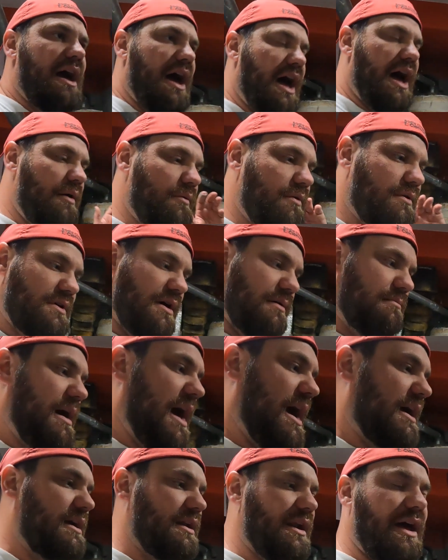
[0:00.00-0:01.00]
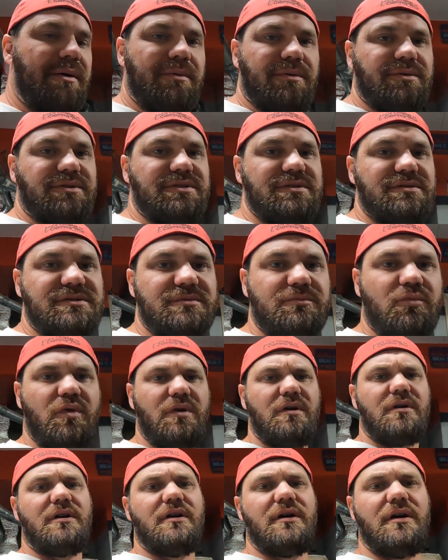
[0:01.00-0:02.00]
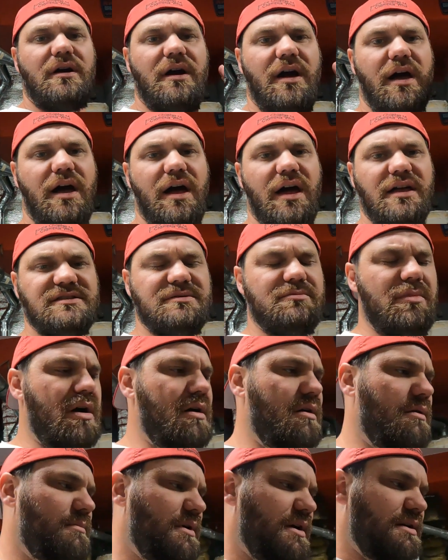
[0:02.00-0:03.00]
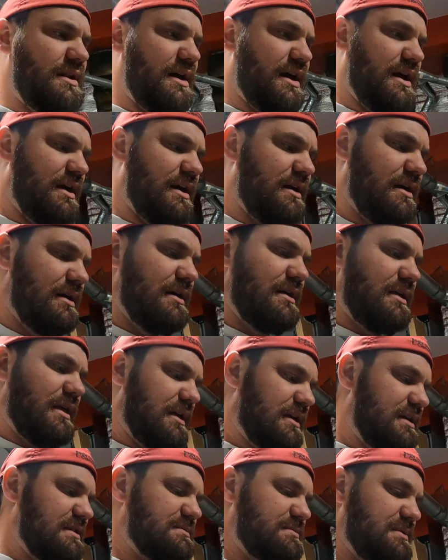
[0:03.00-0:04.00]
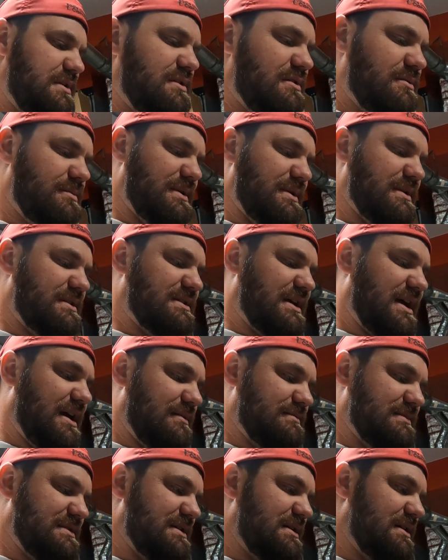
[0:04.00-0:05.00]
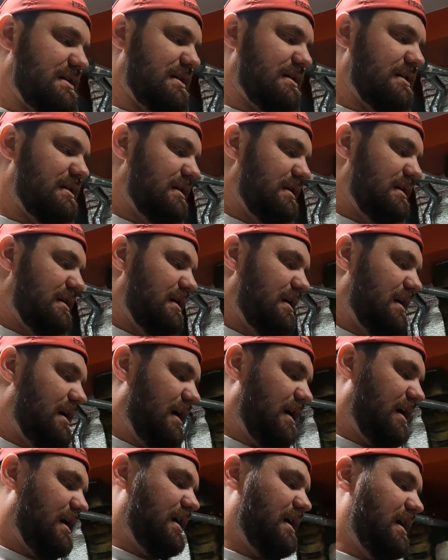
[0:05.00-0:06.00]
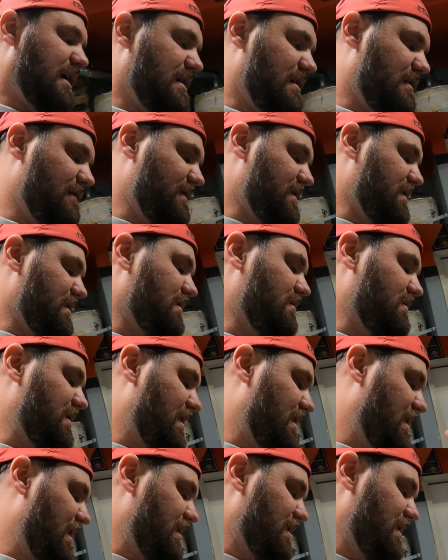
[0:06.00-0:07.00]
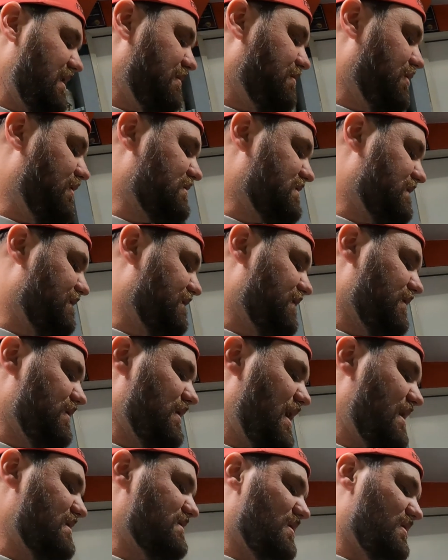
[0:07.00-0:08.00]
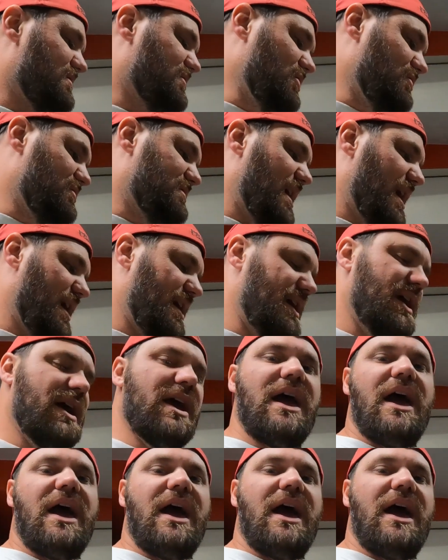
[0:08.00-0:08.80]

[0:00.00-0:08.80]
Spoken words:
I will come back and I will do some work tomorrow, Monday. That gives me a little bit of time to edit a video that night and get it posted for you guys on Tuesday.